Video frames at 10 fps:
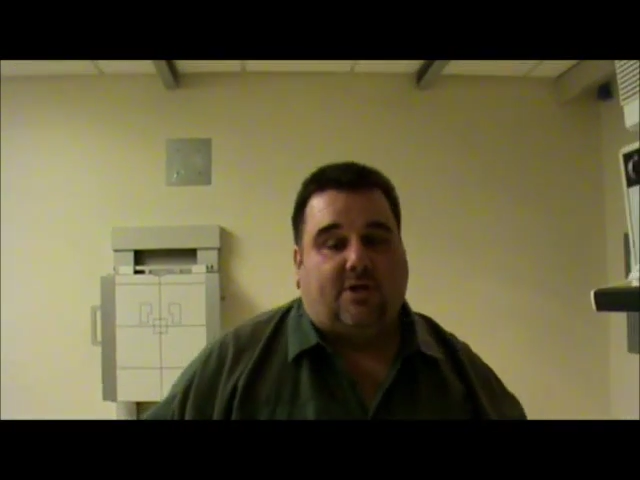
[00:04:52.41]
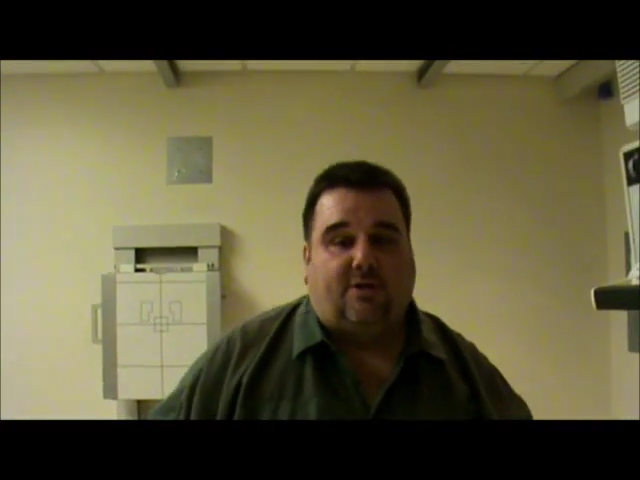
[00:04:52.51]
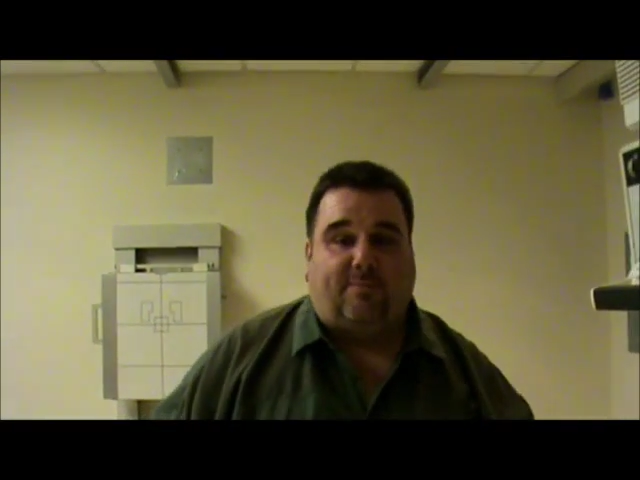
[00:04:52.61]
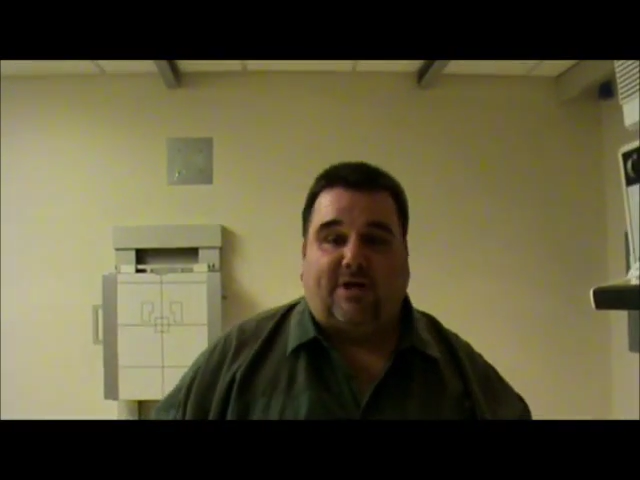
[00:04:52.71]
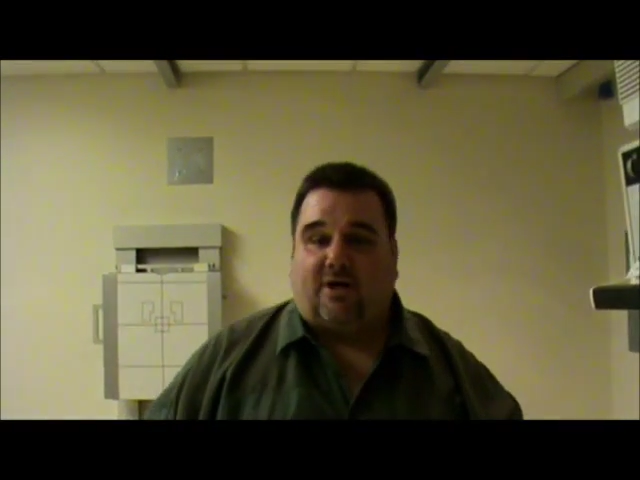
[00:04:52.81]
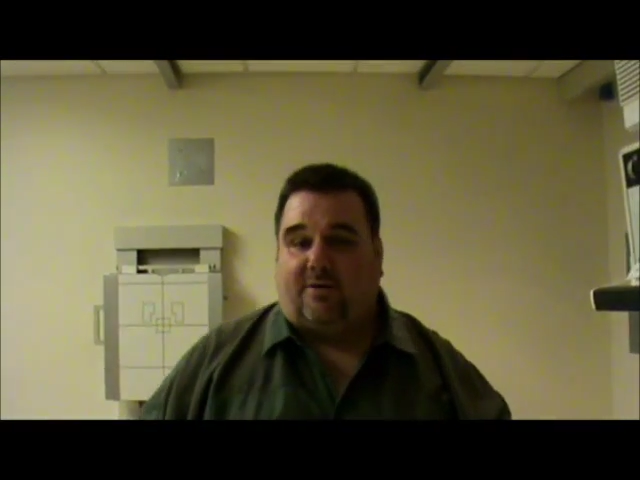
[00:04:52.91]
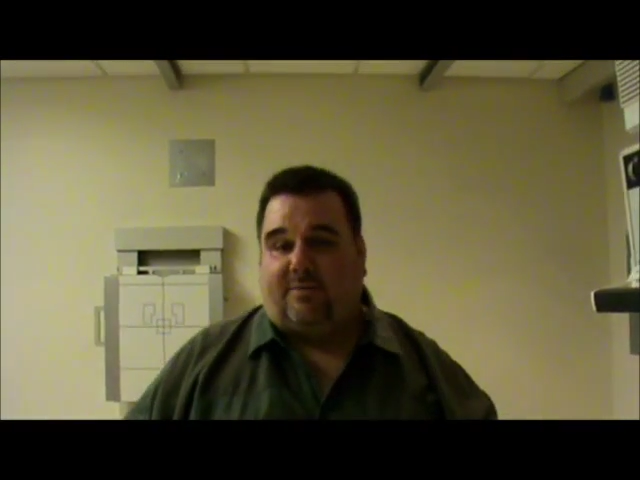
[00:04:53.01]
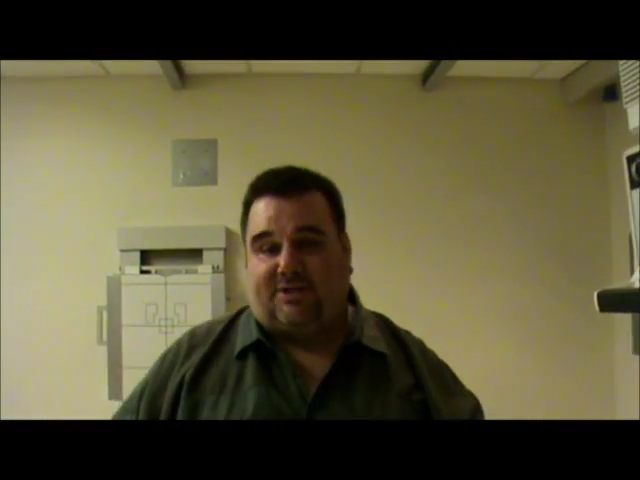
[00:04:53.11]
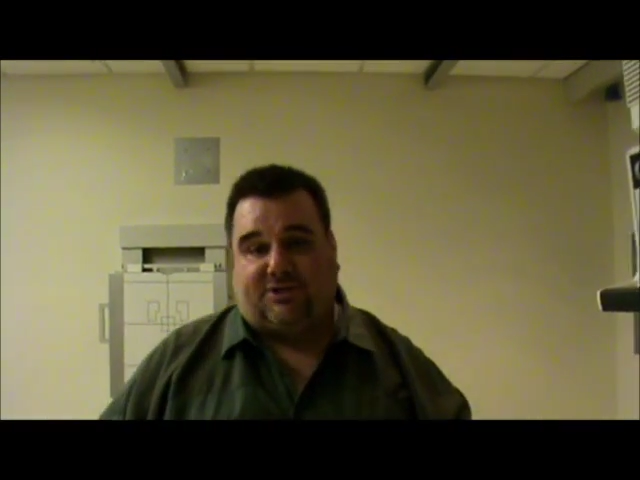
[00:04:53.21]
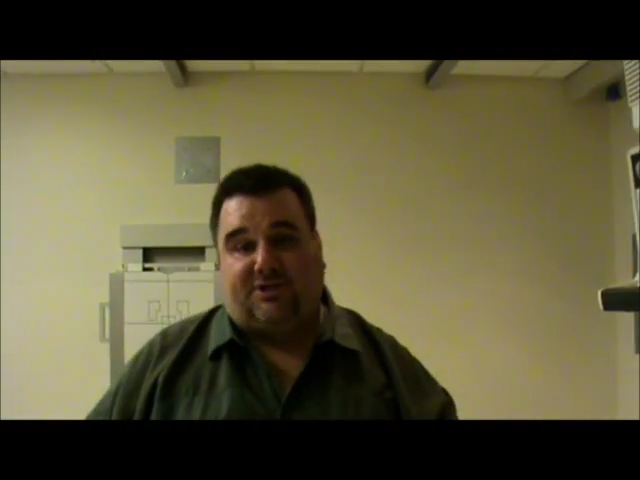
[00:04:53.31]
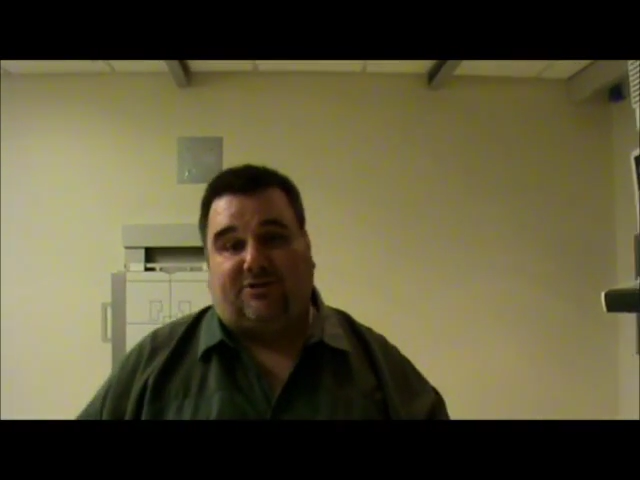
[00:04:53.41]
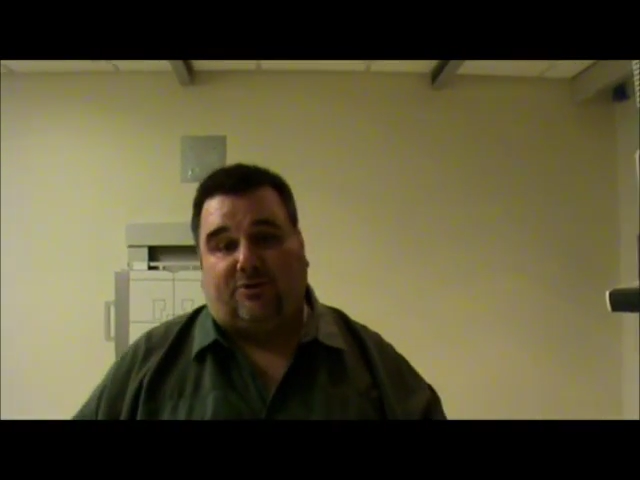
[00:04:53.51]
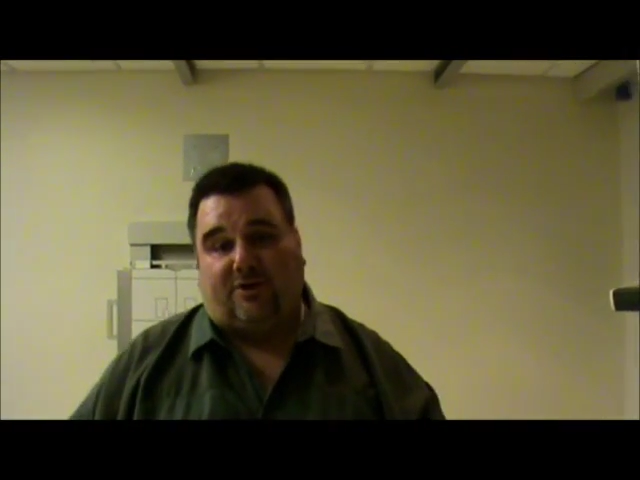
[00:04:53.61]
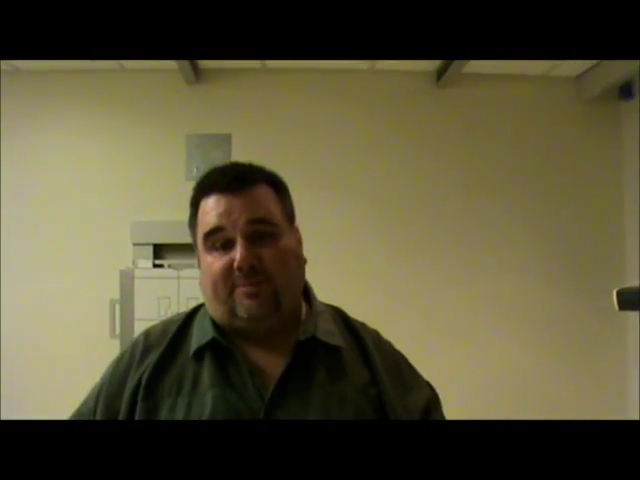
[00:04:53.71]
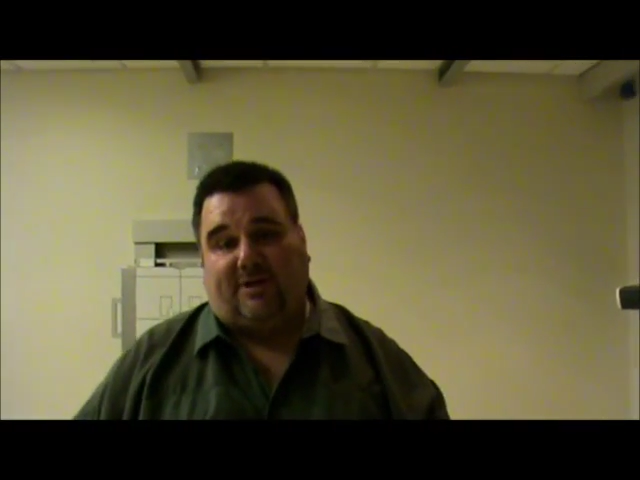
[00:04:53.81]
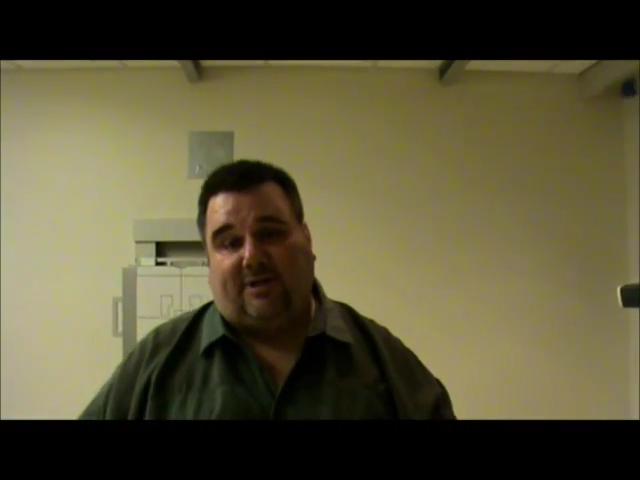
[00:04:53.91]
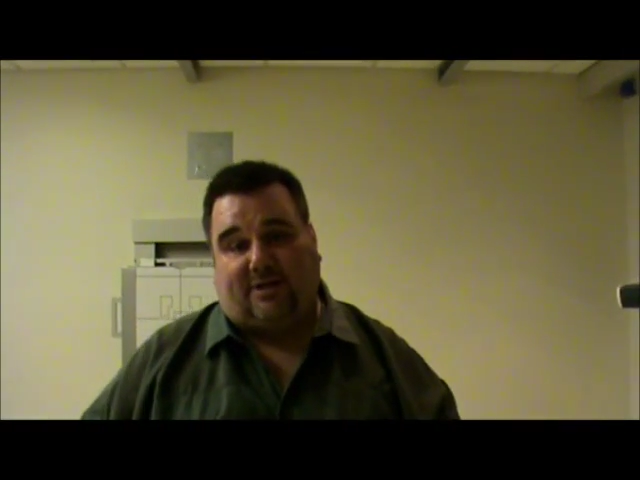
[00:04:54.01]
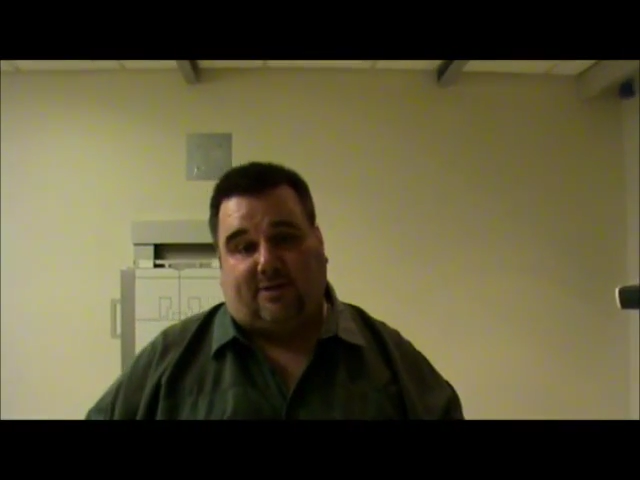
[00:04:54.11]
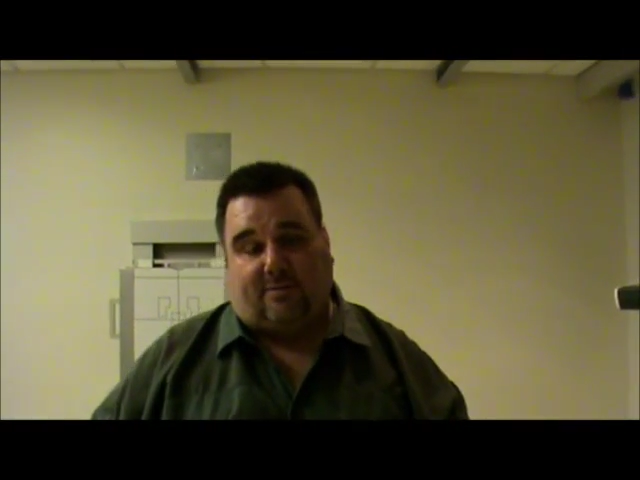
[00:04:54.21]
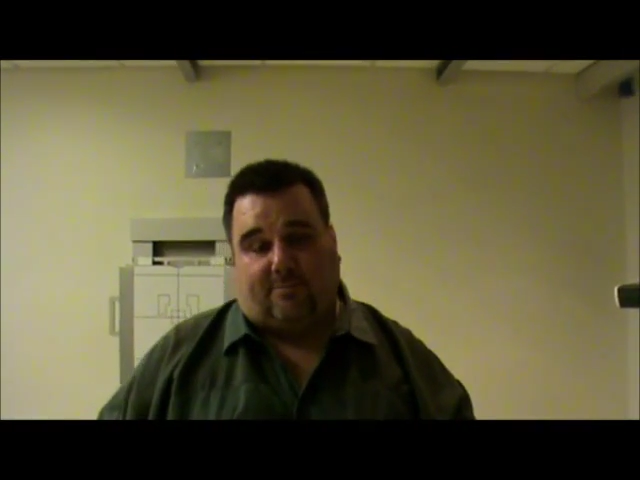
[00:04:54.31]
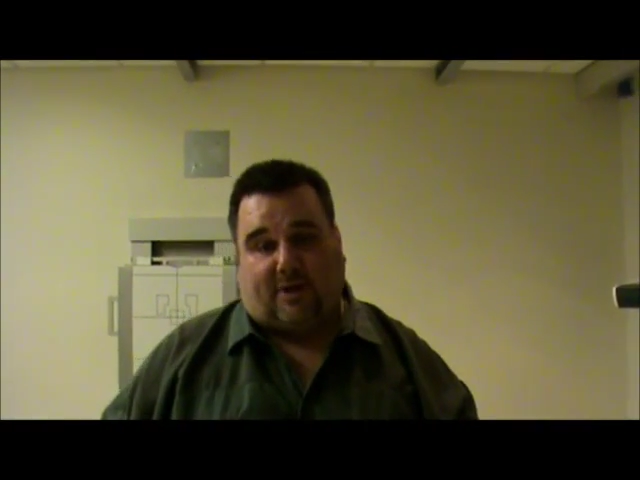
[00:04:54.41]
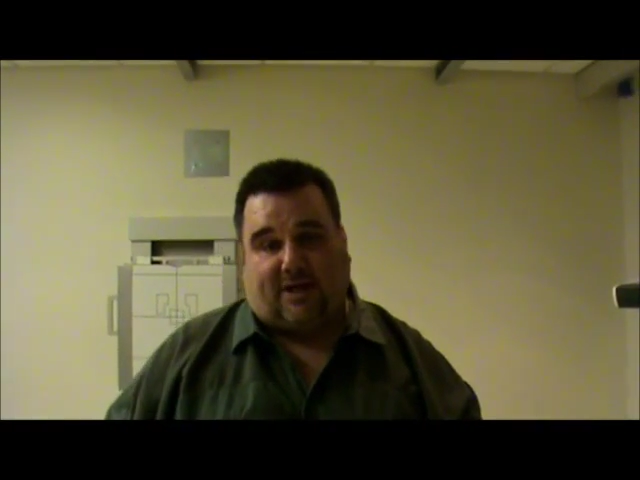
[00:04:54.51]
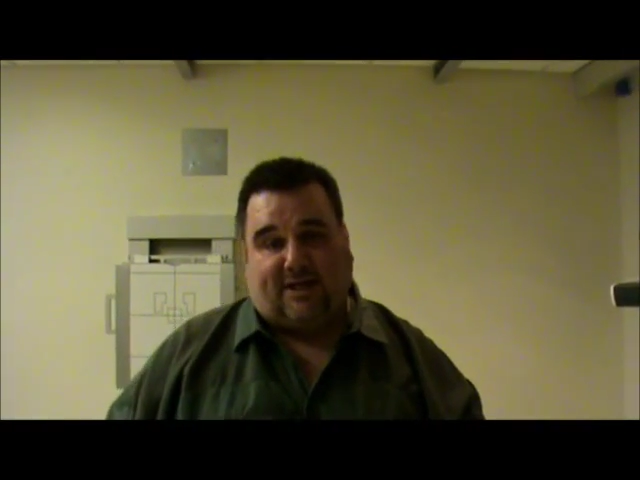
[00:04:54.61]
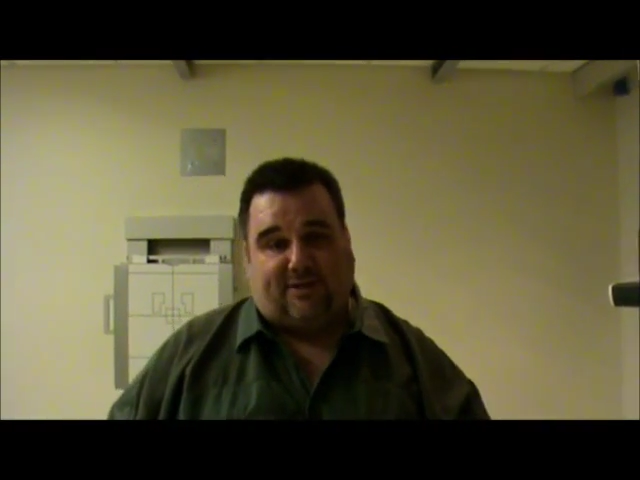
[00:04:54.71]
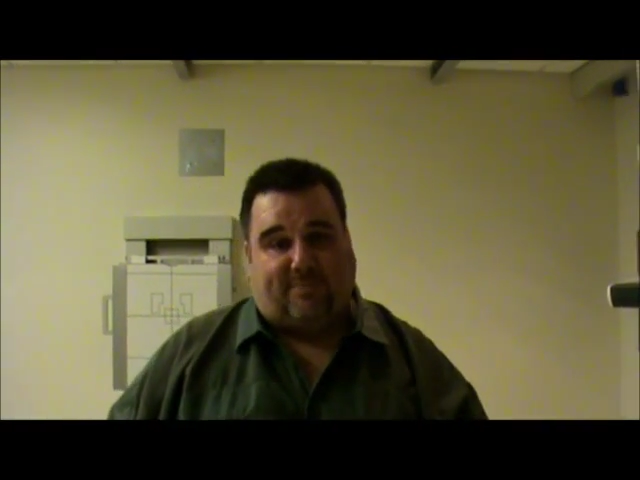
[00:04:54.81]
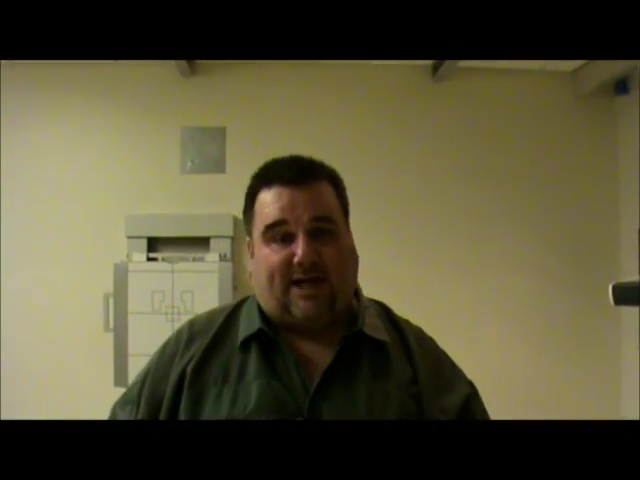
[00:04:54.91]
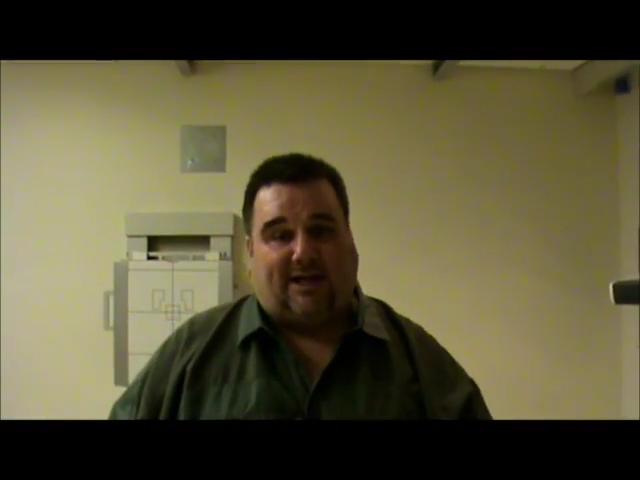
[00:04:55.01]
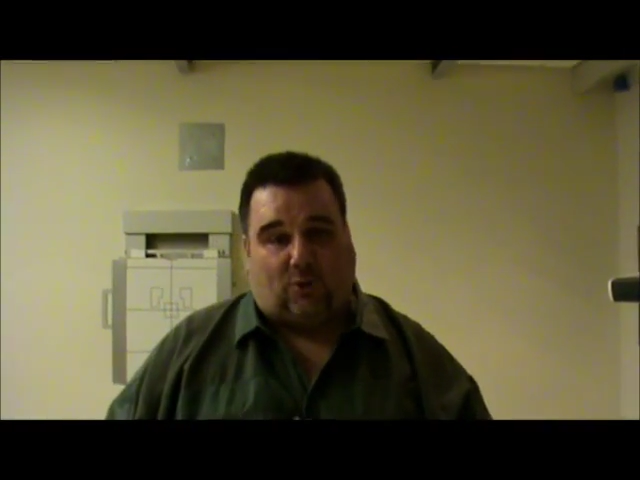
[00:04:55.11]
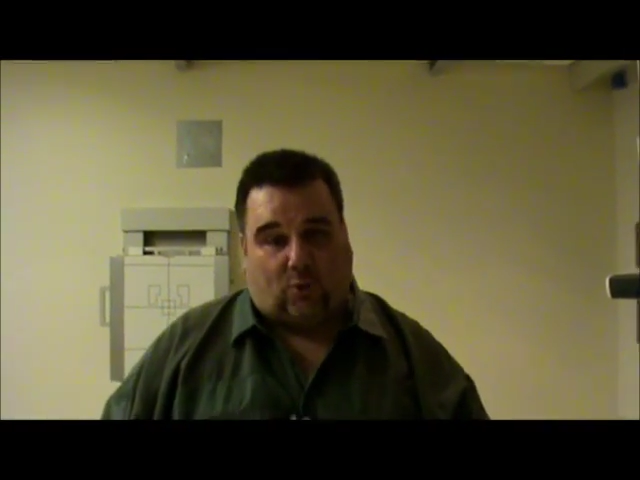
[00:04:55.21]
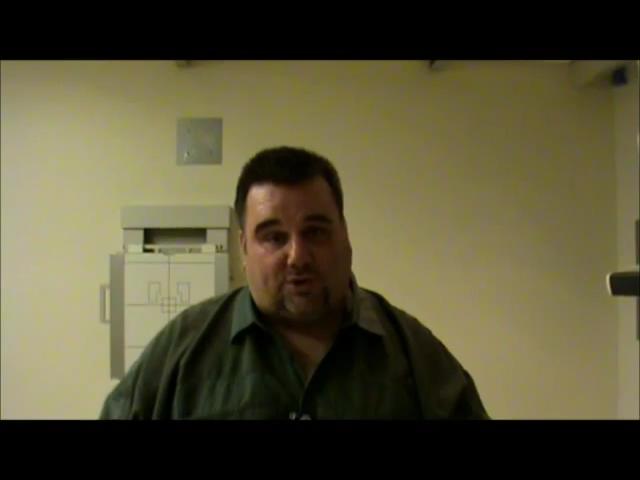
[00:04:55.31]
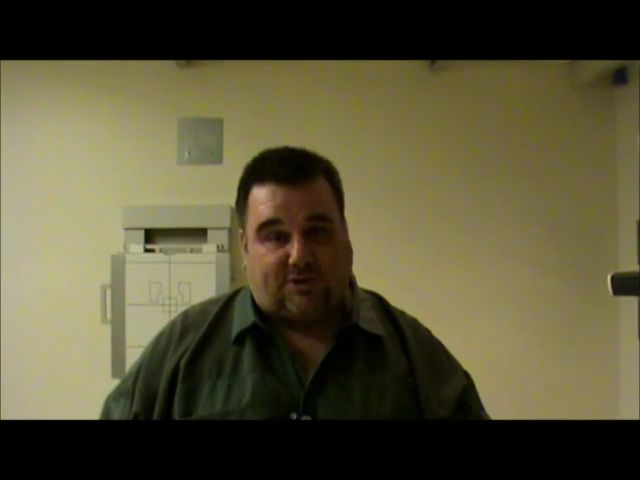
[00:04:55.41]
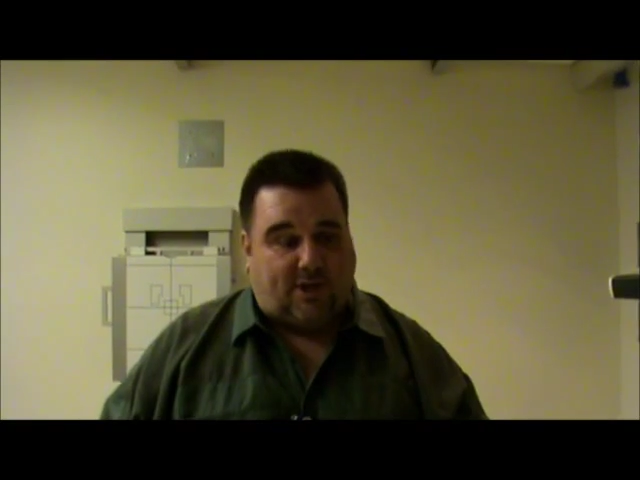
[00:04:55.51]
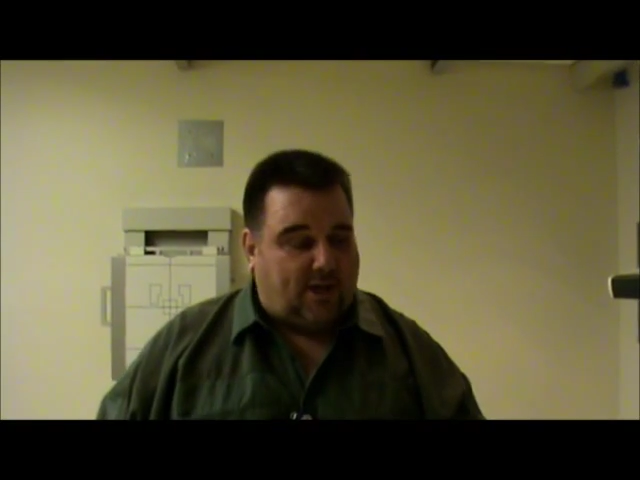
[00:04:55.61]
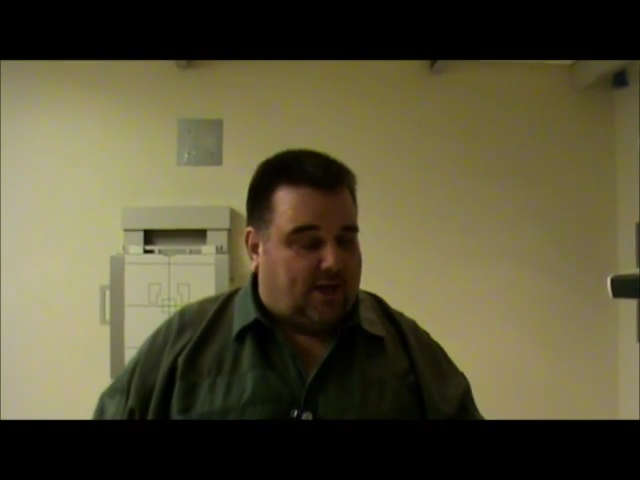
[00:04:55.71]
the barium is still going to be in the body in the pylorus,